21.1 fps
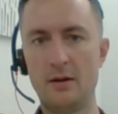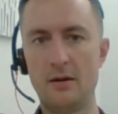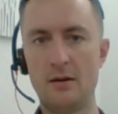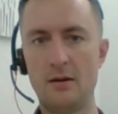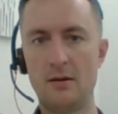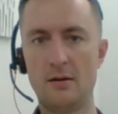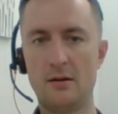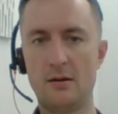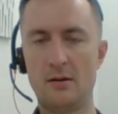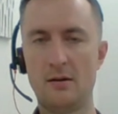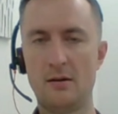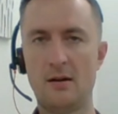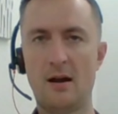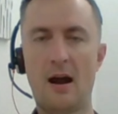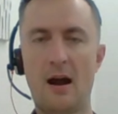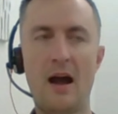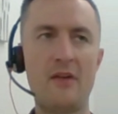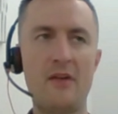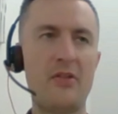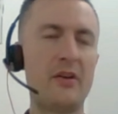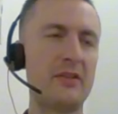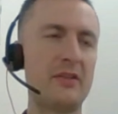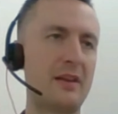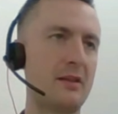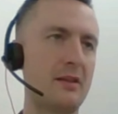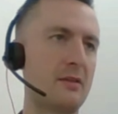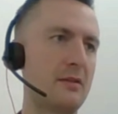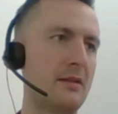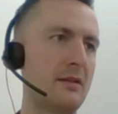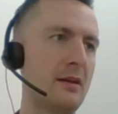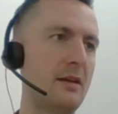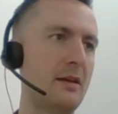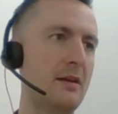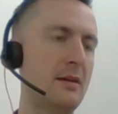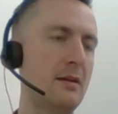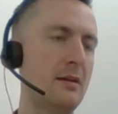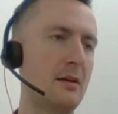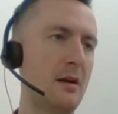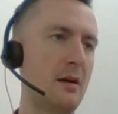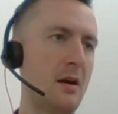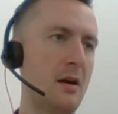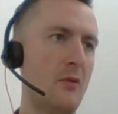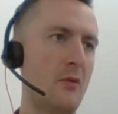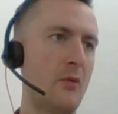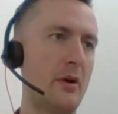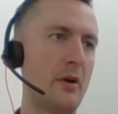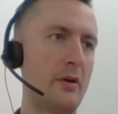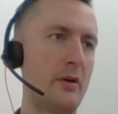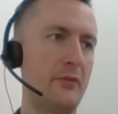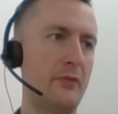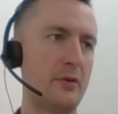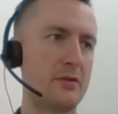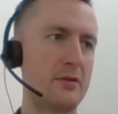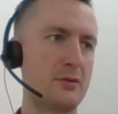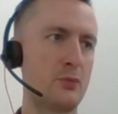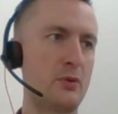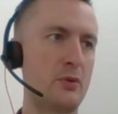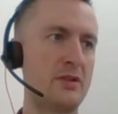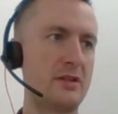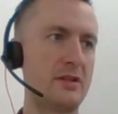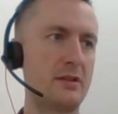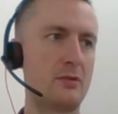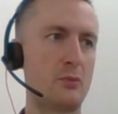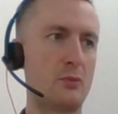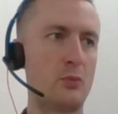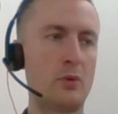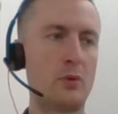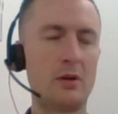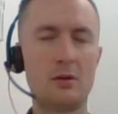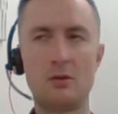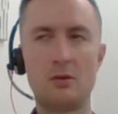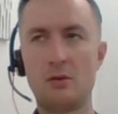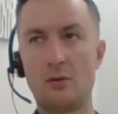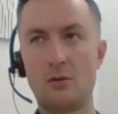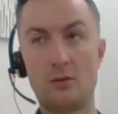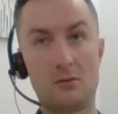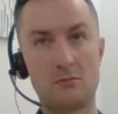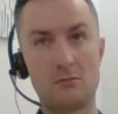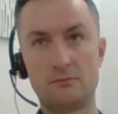I think that the very first visit will